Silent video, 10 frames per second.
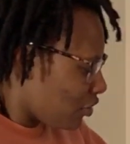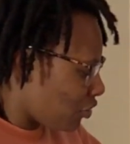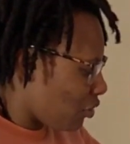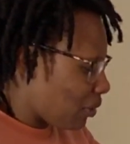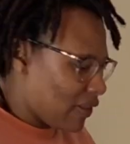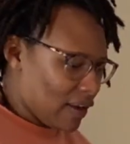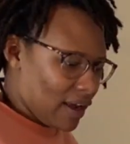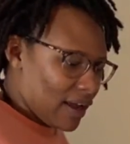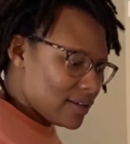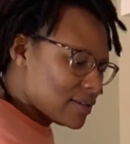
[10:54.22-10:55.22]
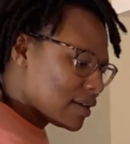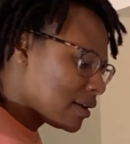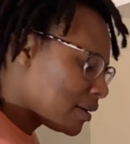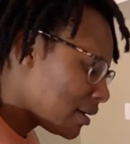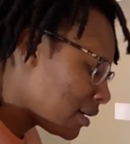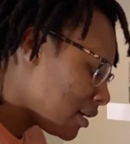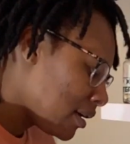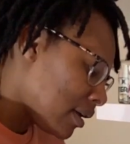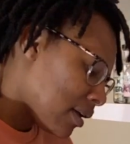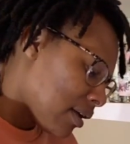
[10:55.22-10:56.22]
Throw away the ice.
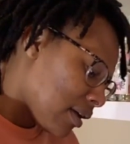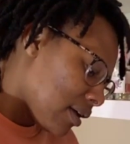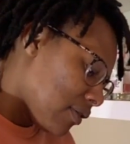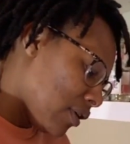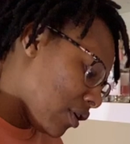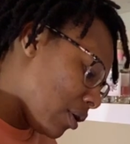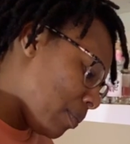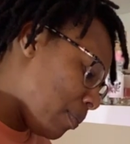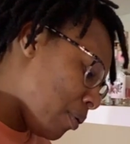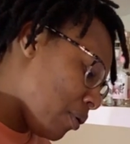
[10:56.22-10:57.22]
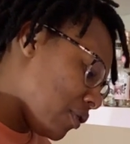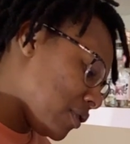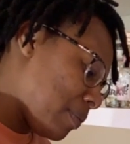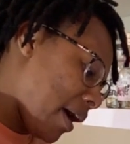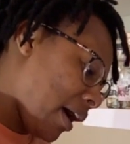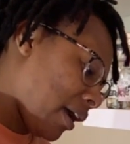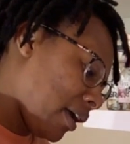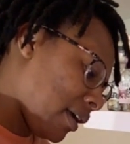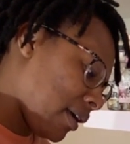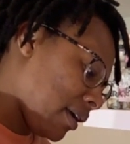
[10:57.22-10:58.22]
Then you're gonna pour this back